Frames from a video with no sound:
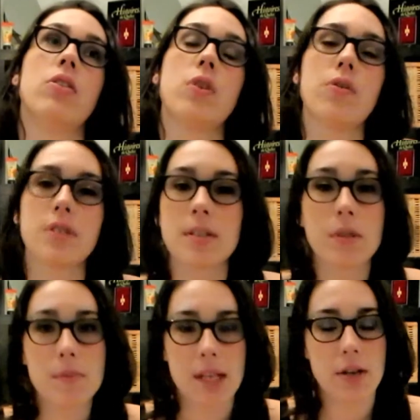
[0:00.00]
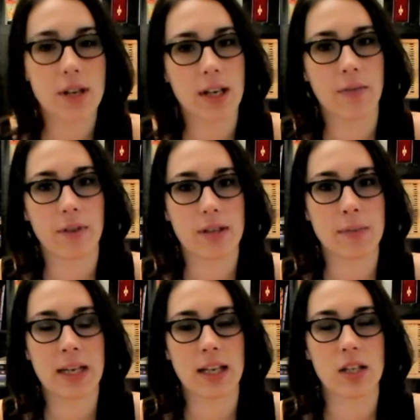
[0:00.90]
Two other symptoms that you can have with this
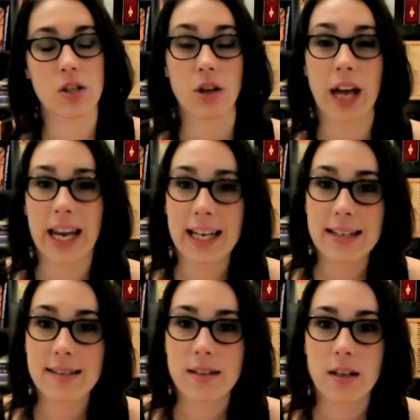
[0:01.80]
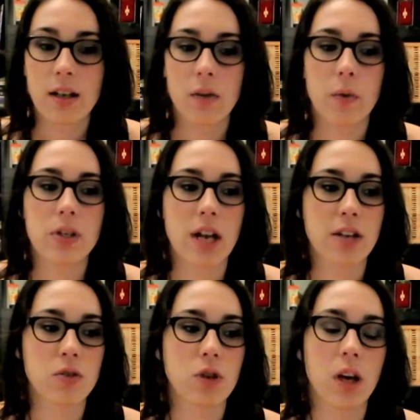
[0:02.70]
medication are headaches, which I
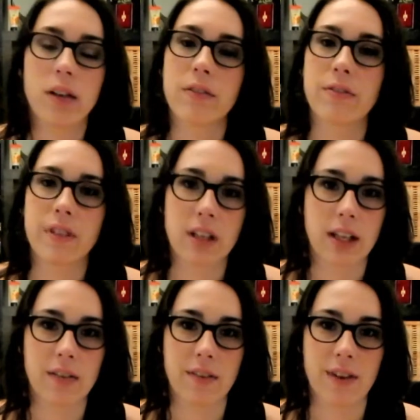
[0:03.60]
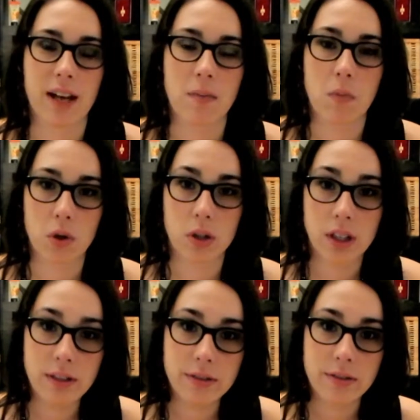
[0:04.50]
do not feel like if I've had more
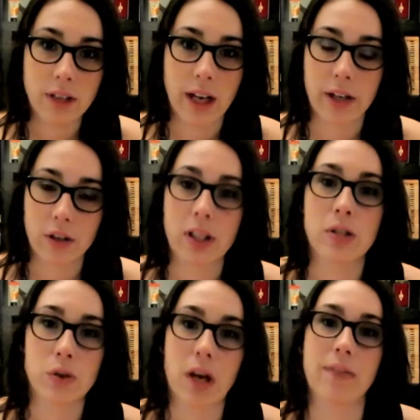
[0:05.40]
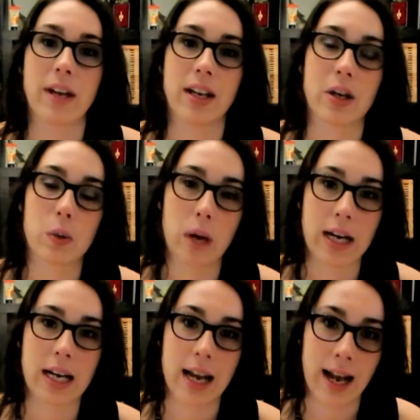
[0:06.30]
of. I currently do have a headache
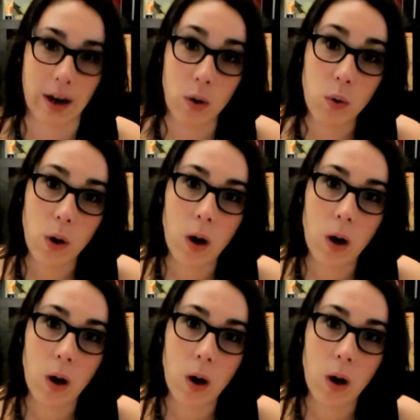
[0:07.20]
right now,